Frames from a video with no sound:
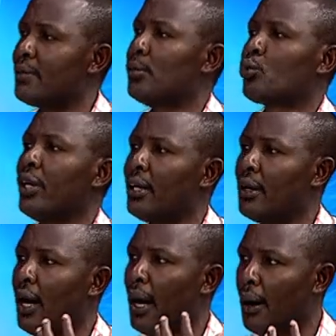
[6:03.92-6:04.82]
between
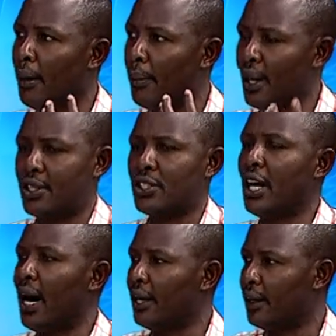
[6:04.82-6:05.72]
Besigye
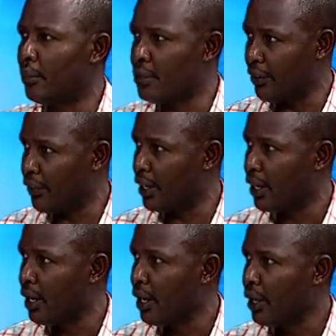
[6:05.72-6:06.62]
and Museveni,
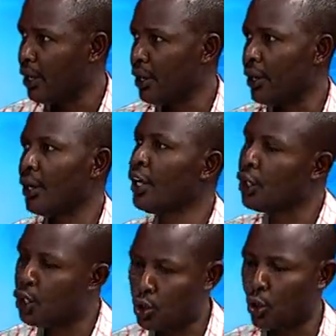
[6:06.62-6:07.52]
in
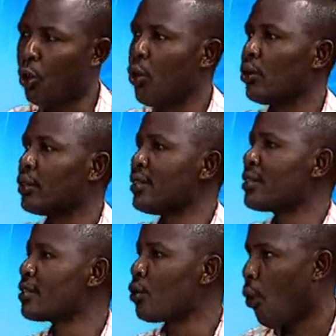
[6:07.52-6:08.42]
Kisoro is
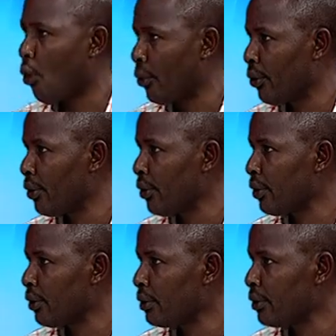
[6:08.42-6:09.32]
zero.
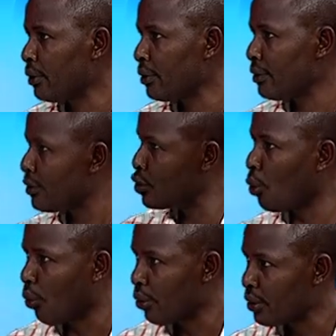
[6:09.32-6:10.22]

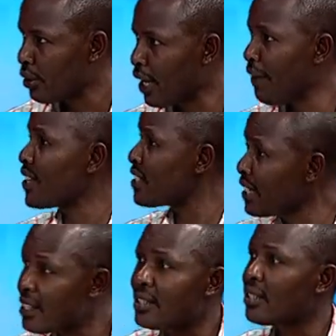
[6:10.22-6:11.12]
Zero. Ever
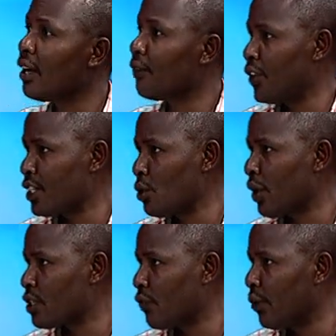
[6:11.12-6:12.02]
since FDC
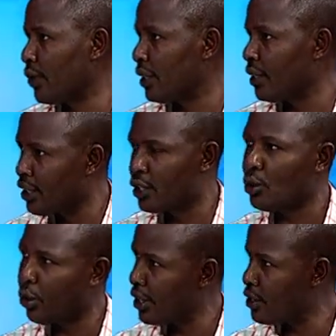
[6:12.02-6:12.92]
was founded, in
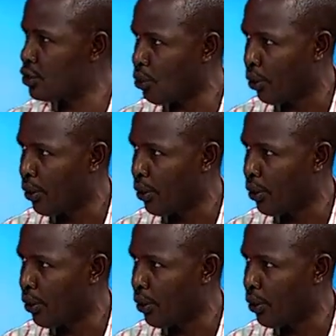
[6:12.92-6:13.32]
Kisoro is zero.